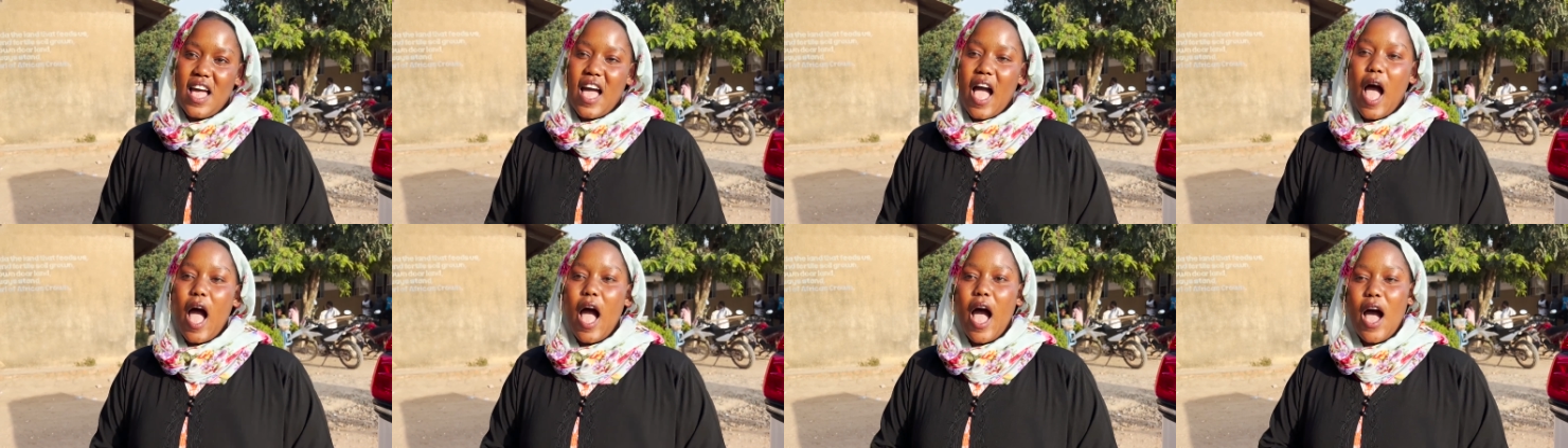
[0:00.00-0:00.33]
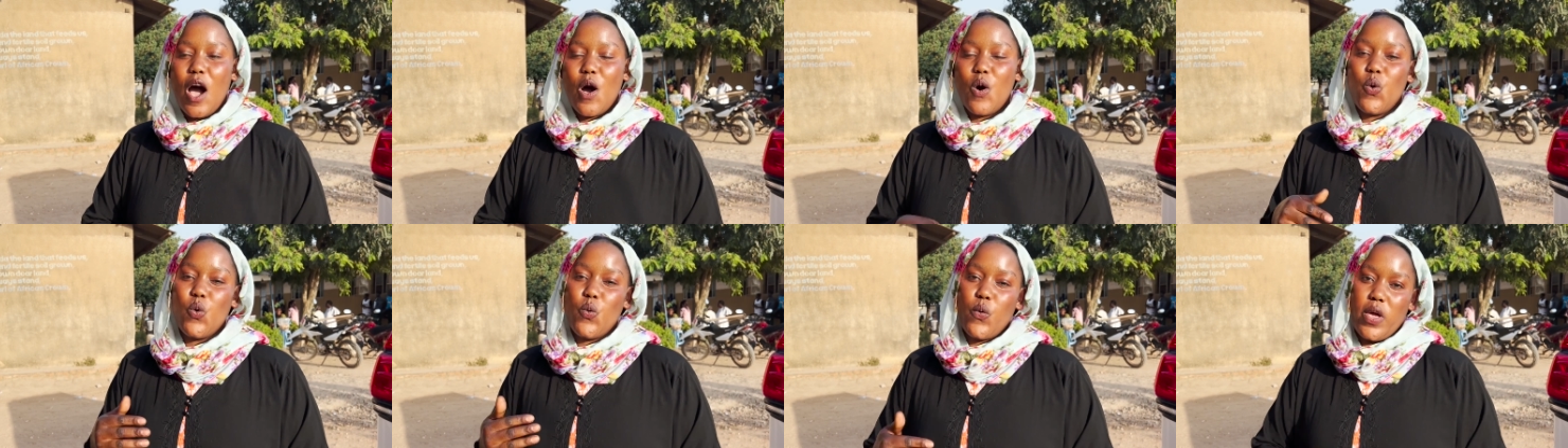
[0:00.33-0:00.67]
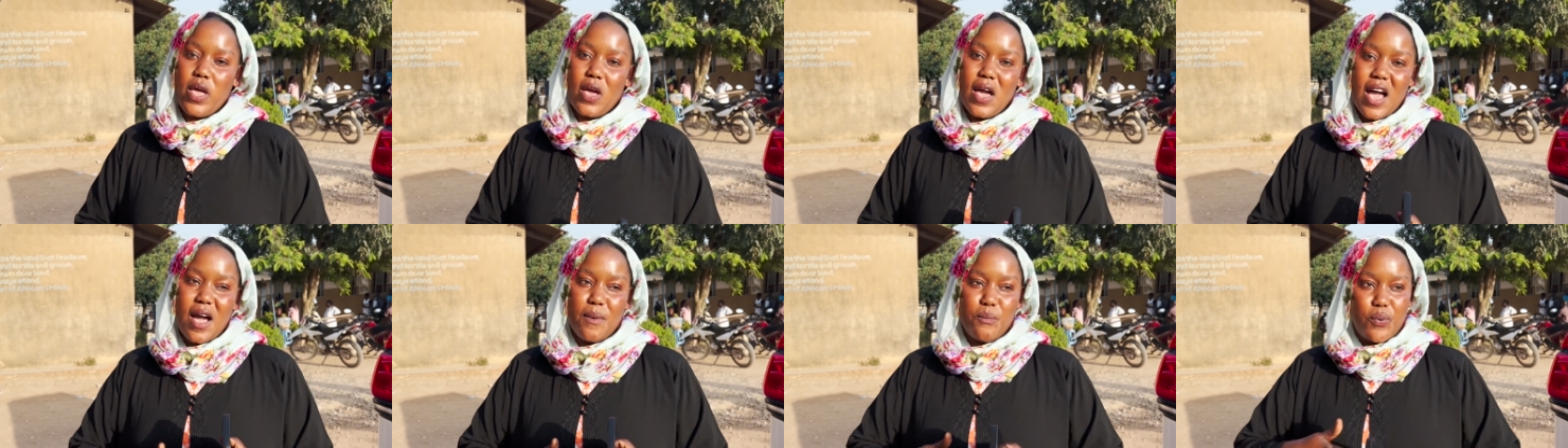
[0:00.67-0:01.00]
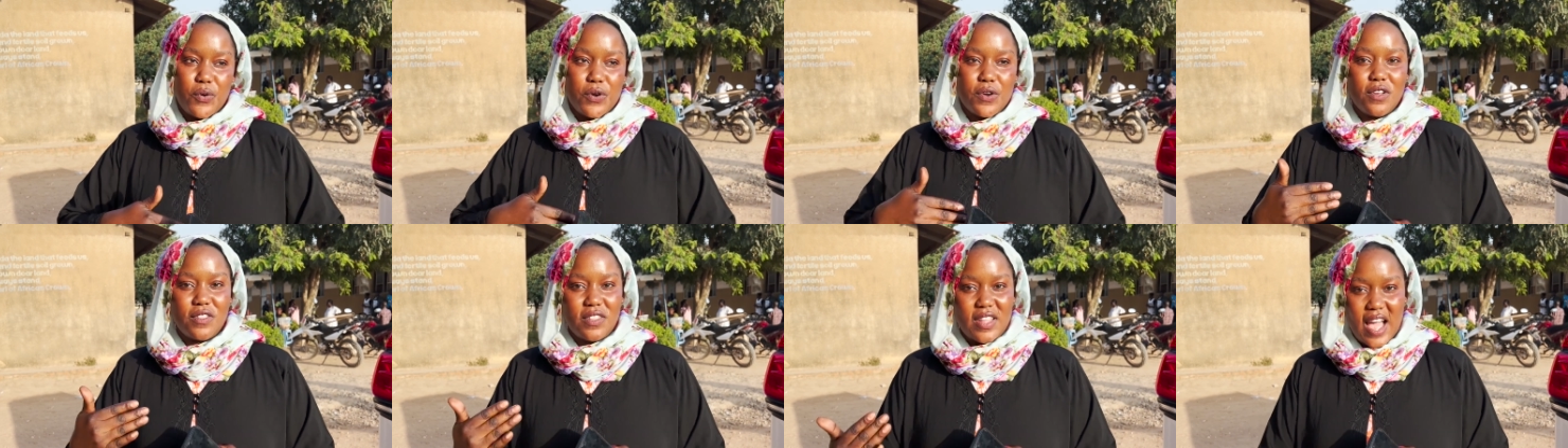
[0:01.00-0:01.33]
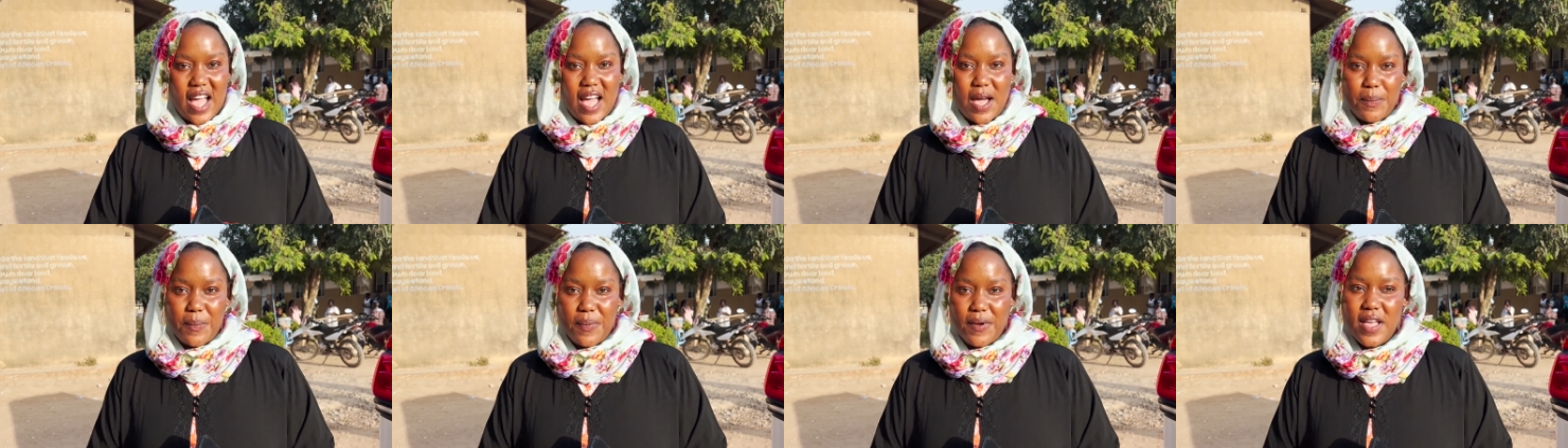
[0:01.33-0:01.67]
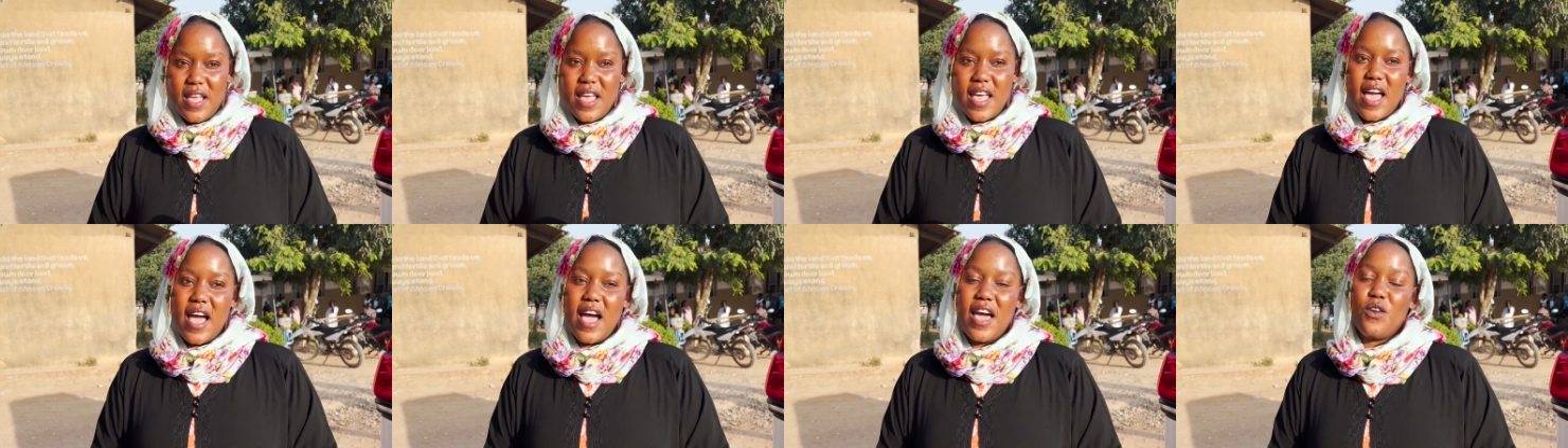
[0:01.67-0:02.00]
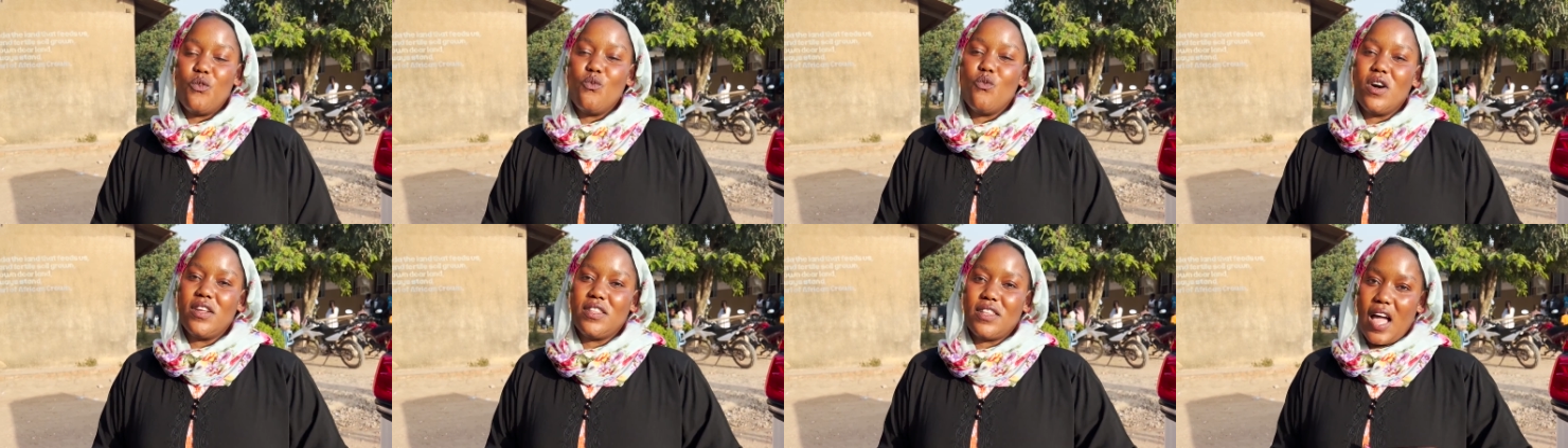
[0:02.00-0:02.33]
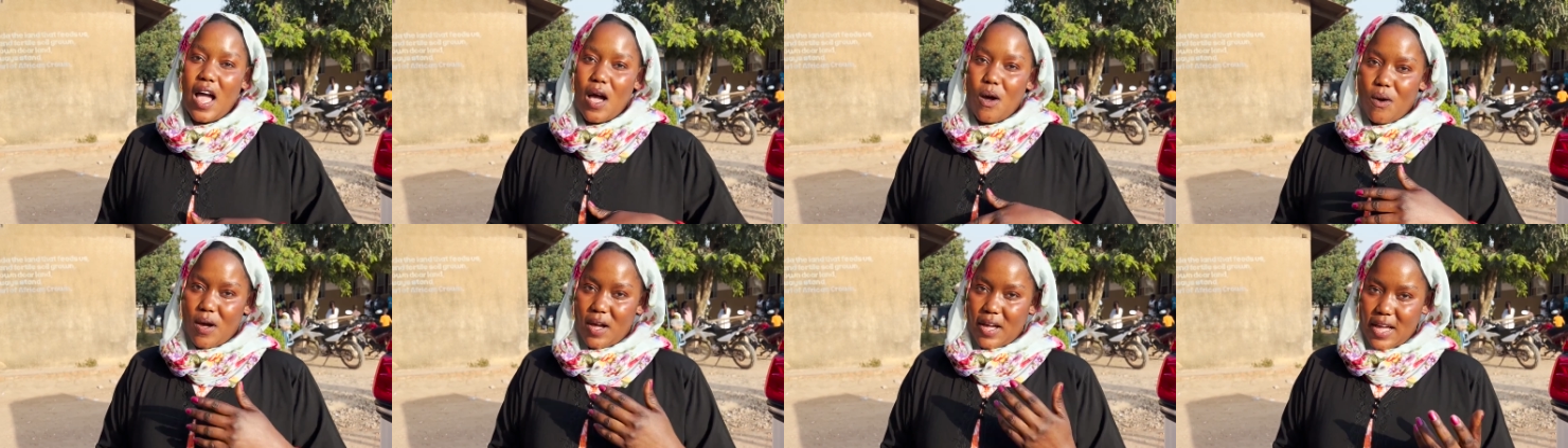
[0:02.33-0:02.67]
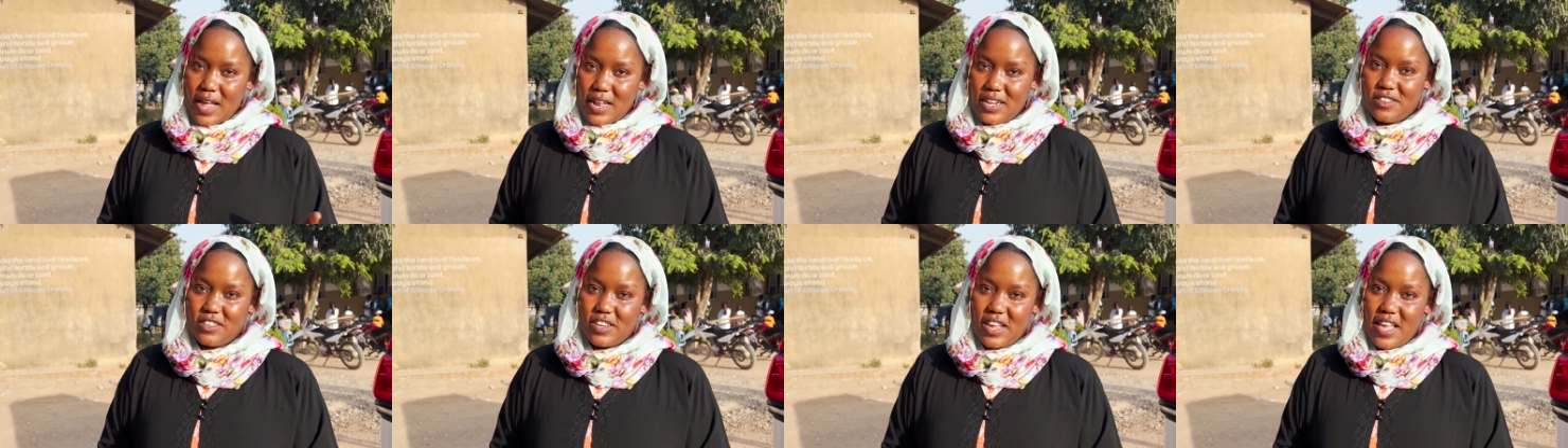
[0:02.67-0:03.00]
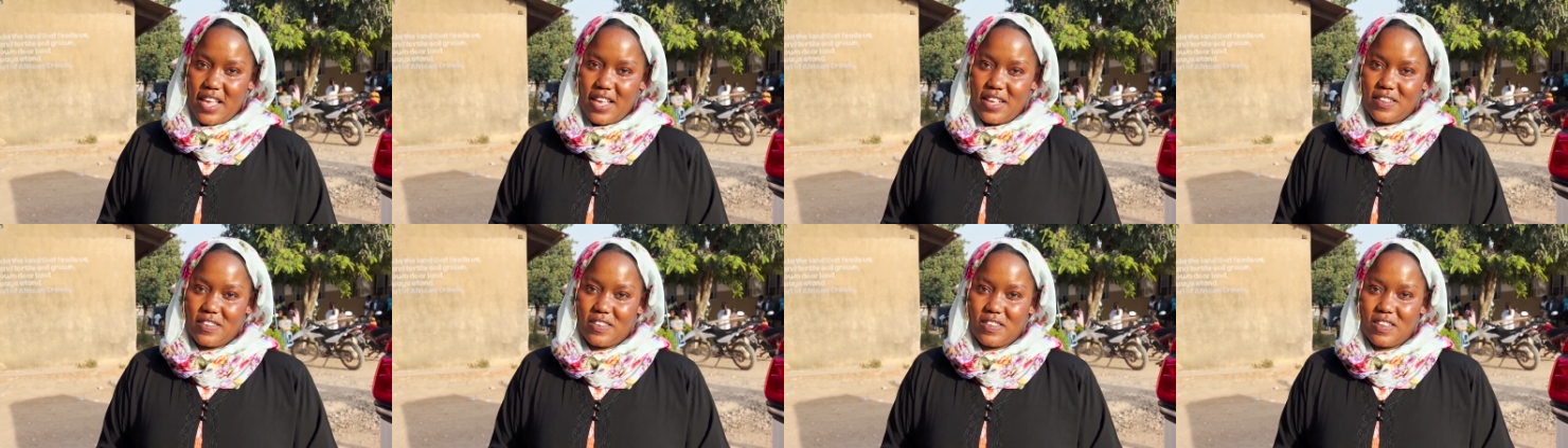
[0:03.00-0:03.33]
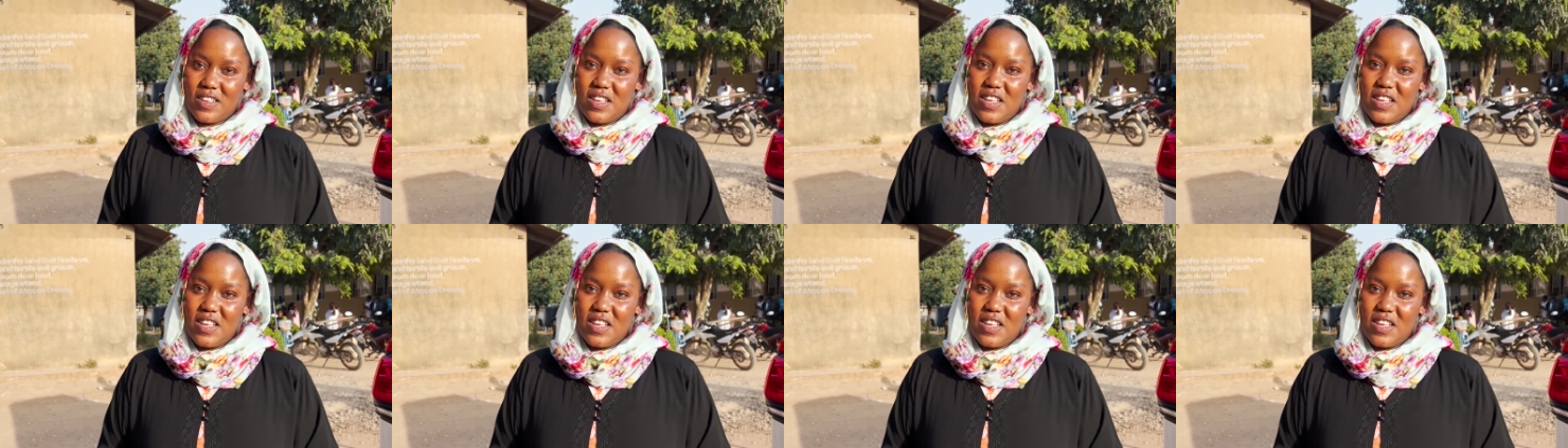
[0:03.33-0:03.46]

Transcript: how we are brought up and what our culture is.